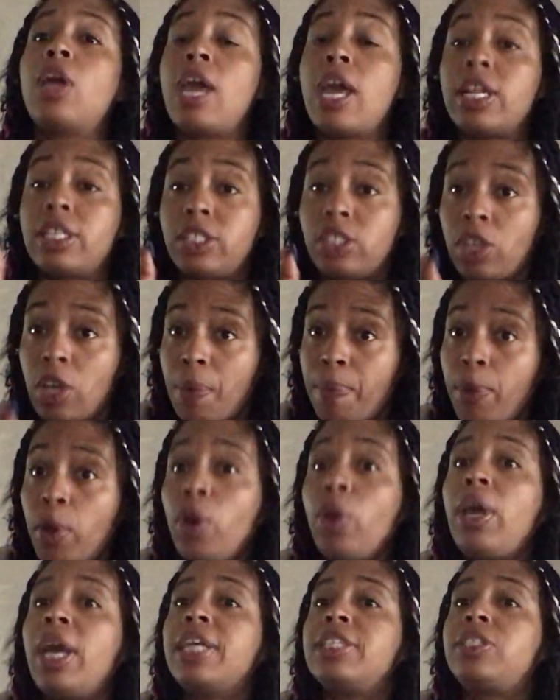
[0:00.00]
It's
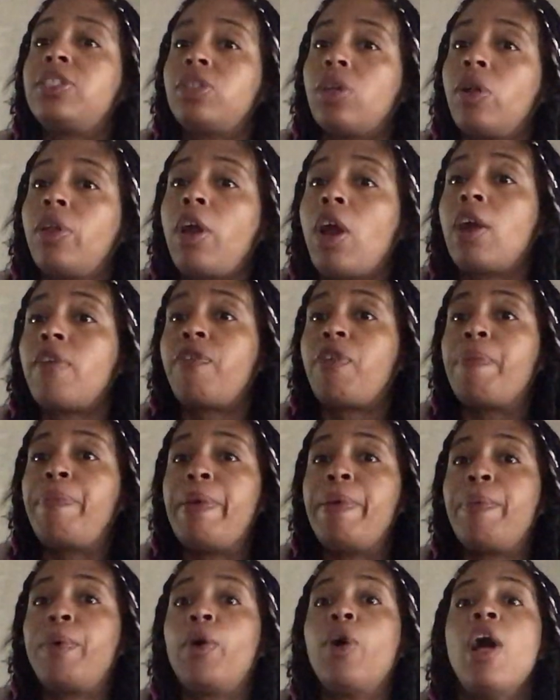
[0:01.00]
communication is only hard for
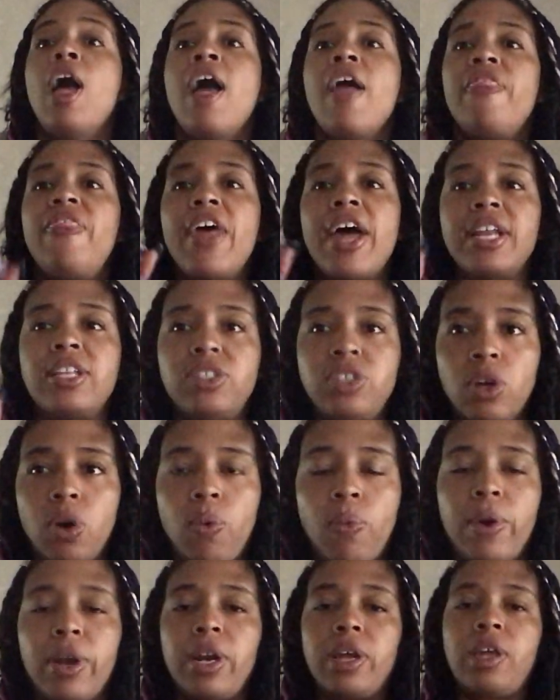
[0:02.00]
people that
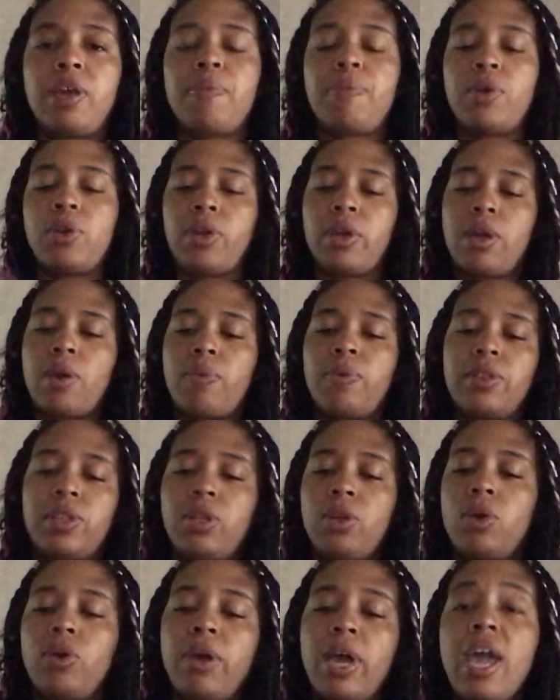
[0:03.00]
don't want to communicate with
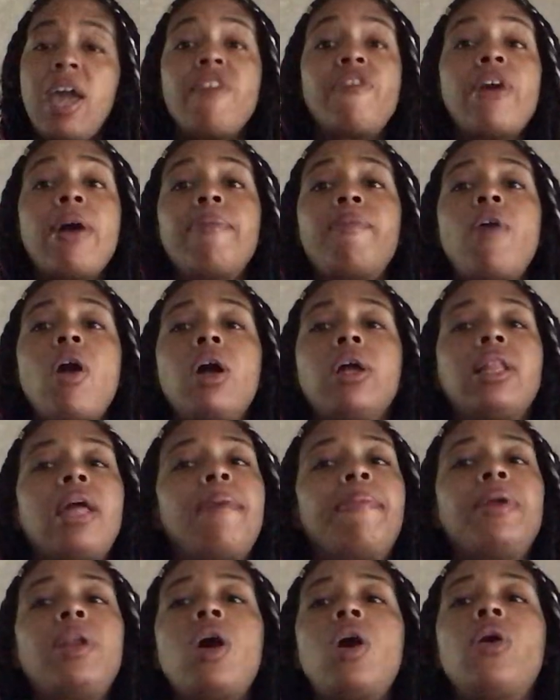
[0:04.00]
you, okay? If I'm wrong,
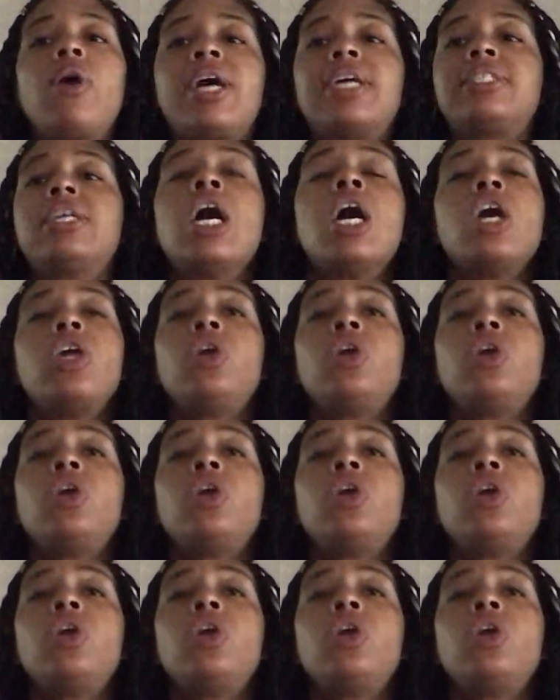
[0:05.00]
let me know, guys.